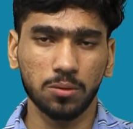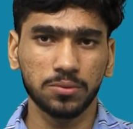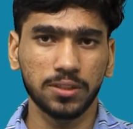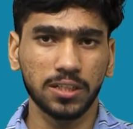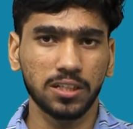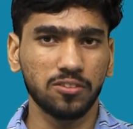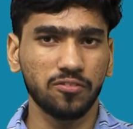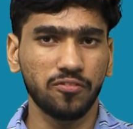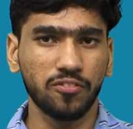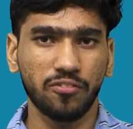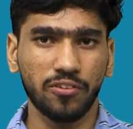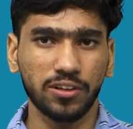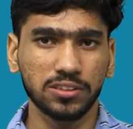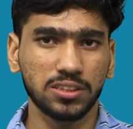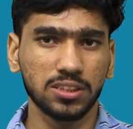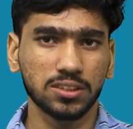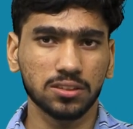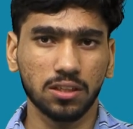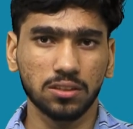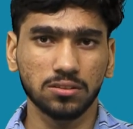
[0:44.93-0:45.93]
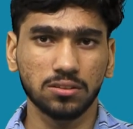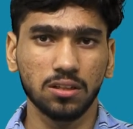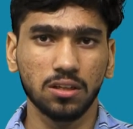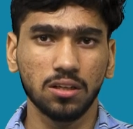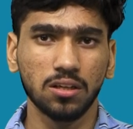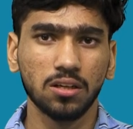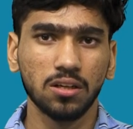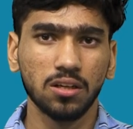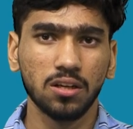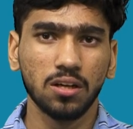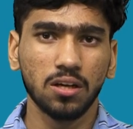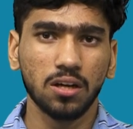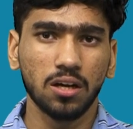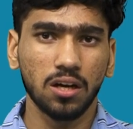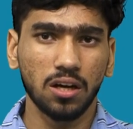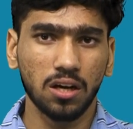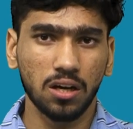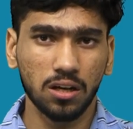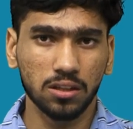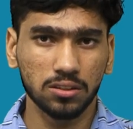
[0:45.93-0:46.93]
that it was discussed
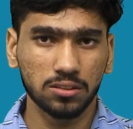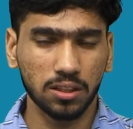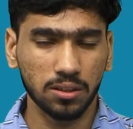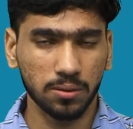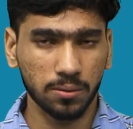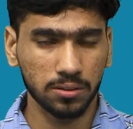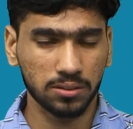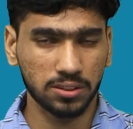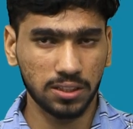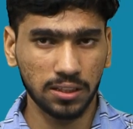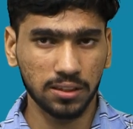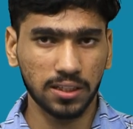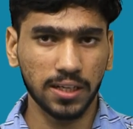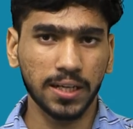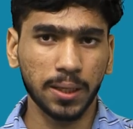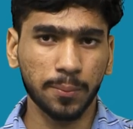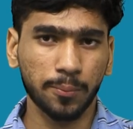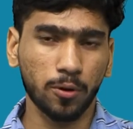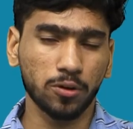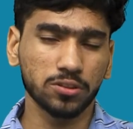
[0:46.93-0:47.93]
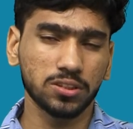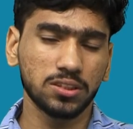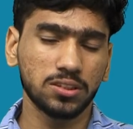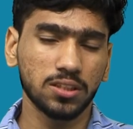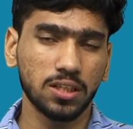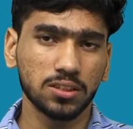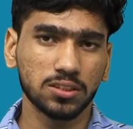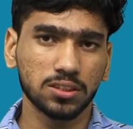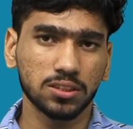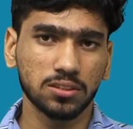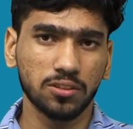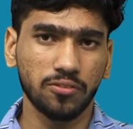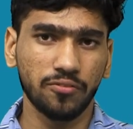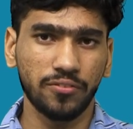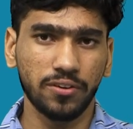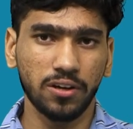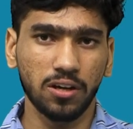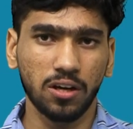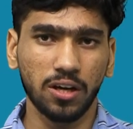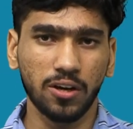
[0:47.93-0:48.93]
the synthetic procedures
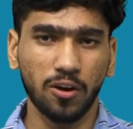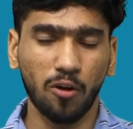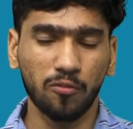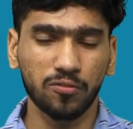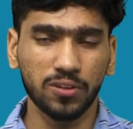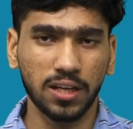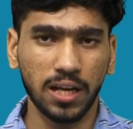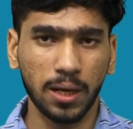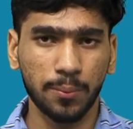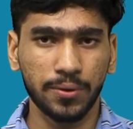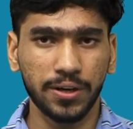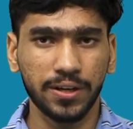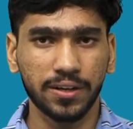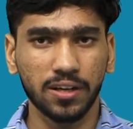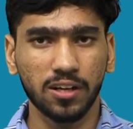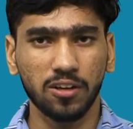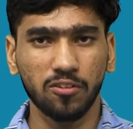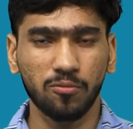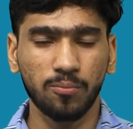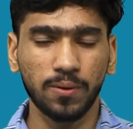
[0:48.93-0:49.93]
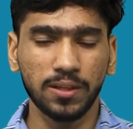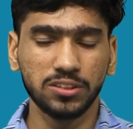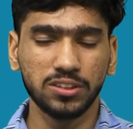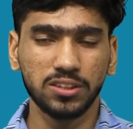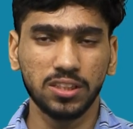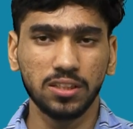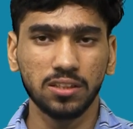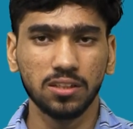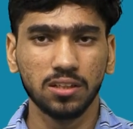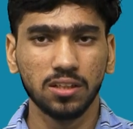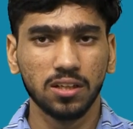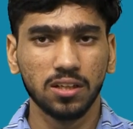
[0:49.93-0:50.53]
of the laboratory of benzene.